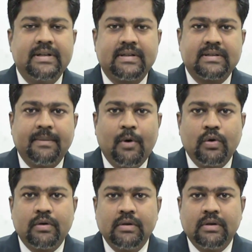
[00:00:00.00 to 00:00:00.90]
discuss
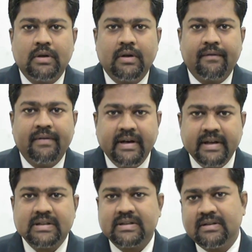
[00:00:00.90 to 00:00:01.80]
about
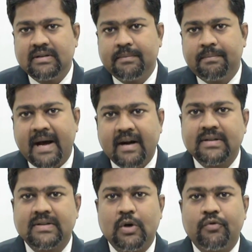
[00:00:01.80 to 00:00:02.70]
various
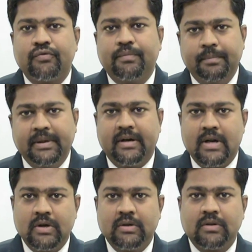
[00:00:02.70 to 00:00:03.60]
parts of
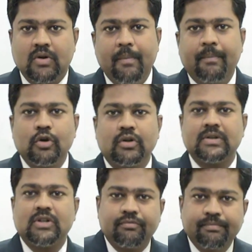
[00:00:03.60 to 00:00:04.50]
blood,
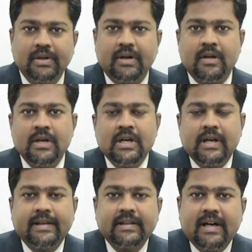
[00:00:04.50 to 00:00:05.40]
components of blood.
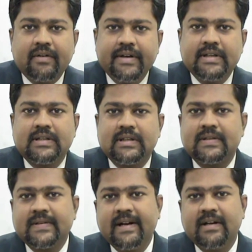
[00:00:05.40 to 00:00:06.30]
In that we
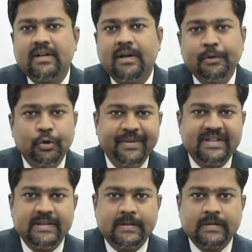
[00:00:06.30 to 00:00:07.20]
discuss that
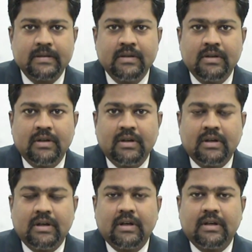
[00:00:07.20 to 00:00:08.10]
WBCs.
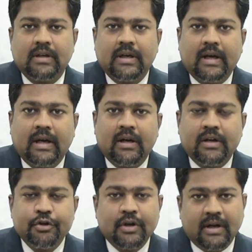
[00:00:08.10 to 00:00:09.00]

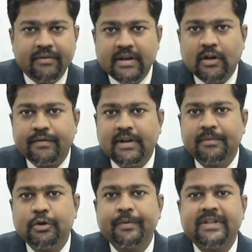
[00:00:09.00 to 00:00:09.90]
You are aware of
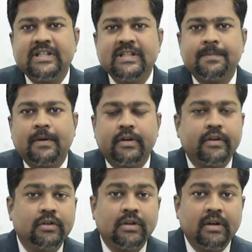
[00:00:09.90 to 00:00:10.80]
WBCs
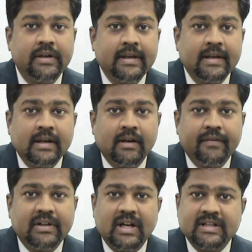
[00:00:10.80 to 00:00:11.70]
particularly
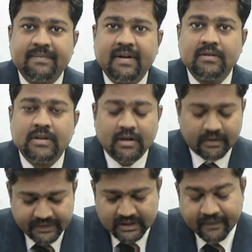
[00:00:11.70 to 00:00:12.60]
with
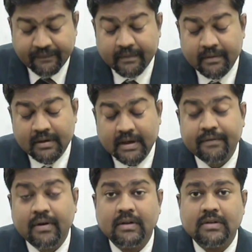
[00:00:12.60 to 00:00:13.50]

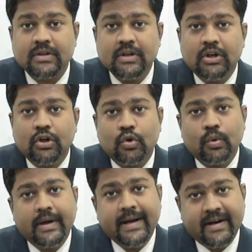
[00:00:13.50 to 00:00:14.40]
reference
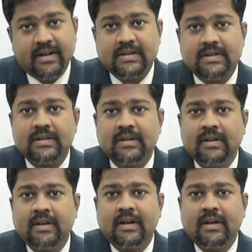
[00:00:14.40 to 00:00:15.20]
to AIDS